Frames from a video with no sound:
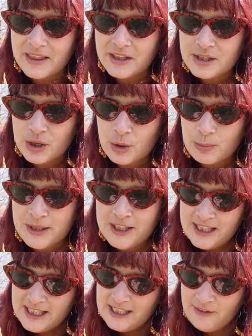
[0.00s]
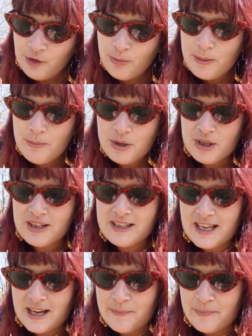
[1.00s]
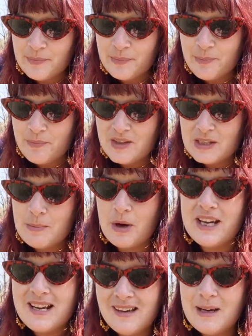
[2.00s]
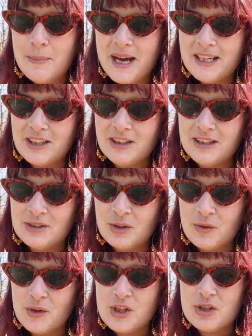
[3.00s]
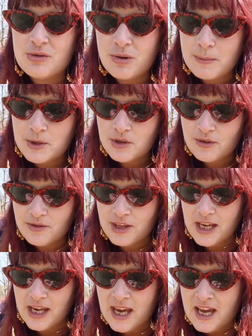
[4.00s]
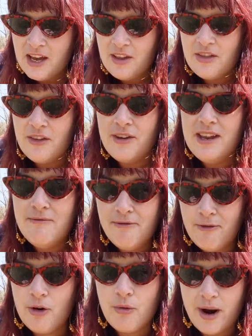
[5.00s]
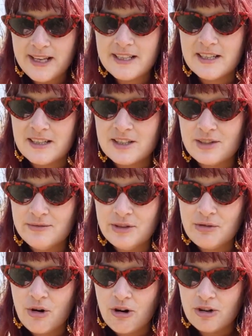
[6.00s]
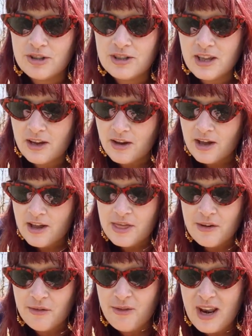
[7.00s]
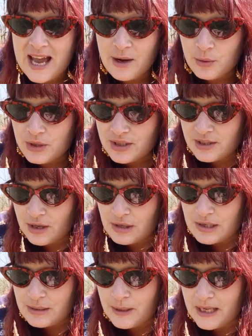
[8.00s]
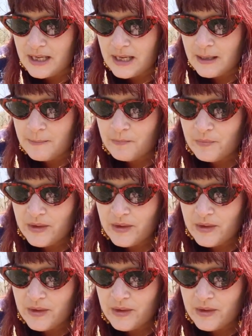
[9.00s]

at the top. If you remember that spike-like panicle is sort of a description of the inflorescence of the grass, the flowers, so to speak.